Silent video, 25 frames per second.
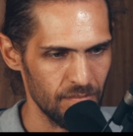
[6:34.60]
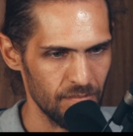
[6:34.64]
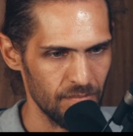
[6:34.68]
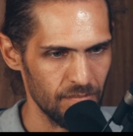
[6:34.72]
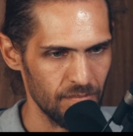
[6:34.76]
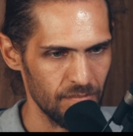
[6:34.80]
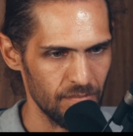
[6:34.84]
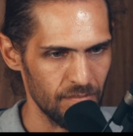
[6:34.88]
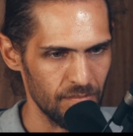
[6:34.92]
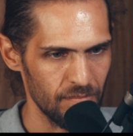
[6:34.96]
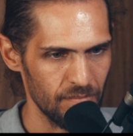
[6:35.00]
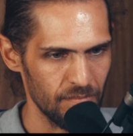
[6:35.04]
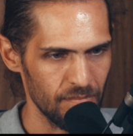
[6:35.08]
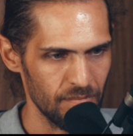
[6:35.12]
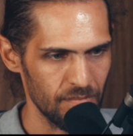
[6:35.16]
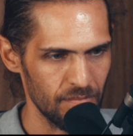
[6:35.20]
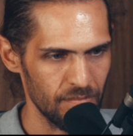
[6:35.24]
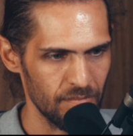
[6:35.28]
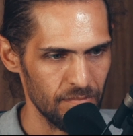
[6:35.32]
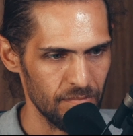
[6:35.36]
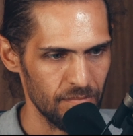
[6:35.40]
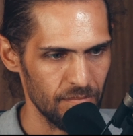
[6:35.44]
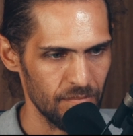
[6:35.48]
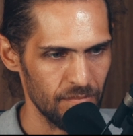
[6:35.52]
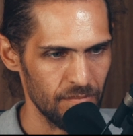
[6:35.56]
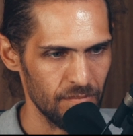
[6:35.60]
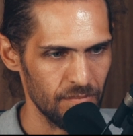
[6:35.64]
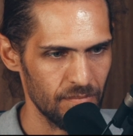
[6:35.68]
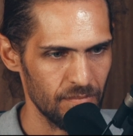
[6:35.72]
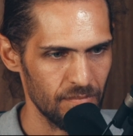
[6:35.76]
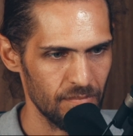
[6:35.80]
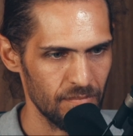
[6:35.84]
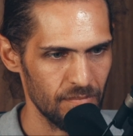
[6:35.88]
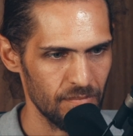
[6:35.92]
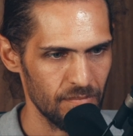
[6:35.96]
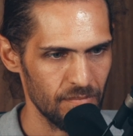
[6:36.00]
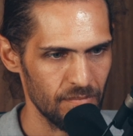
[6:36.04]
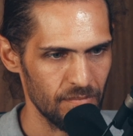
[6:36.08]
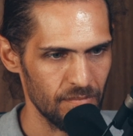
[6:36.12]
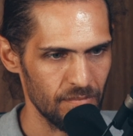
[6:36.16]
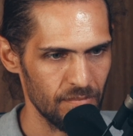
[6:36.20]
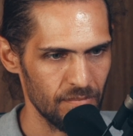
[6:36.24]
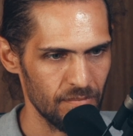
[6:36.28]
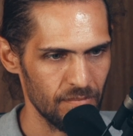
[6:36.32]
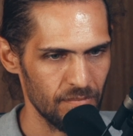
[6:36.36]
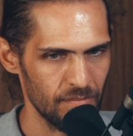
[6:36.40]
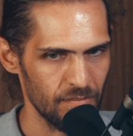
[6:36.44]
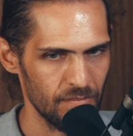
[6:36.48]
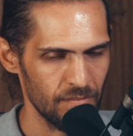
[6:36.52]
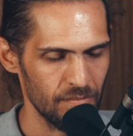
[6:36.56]

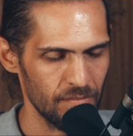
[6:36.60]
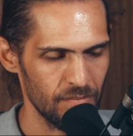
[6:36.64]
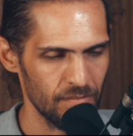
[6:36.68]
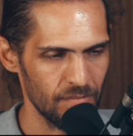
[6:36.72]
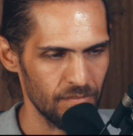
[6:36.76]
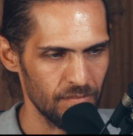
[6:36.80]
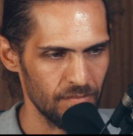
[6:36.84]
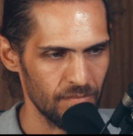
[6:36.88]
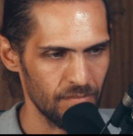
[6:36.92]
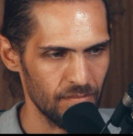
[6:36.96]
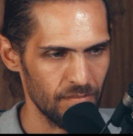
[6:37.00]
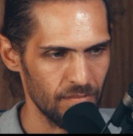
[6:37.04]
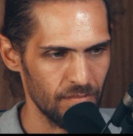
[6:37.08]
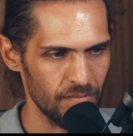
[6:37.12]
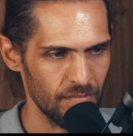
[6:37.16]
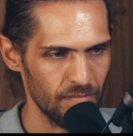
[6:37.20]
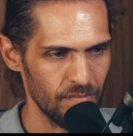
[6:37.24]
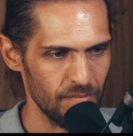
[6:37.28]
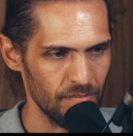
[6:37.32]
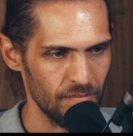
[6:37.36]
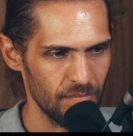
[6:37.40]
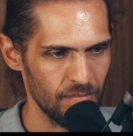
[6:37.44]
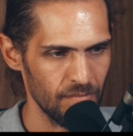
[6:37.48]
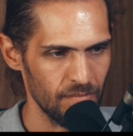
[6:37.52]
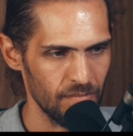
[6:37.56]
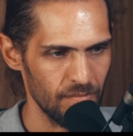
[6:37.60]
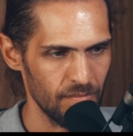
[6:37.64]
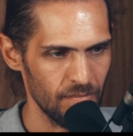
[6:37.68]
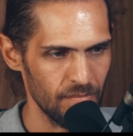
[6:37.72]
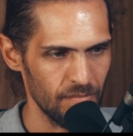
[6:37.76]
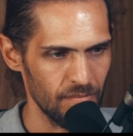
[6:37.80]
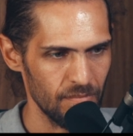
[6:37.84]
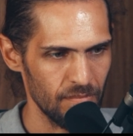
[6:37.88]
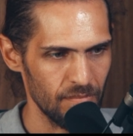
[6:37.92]
[no speech]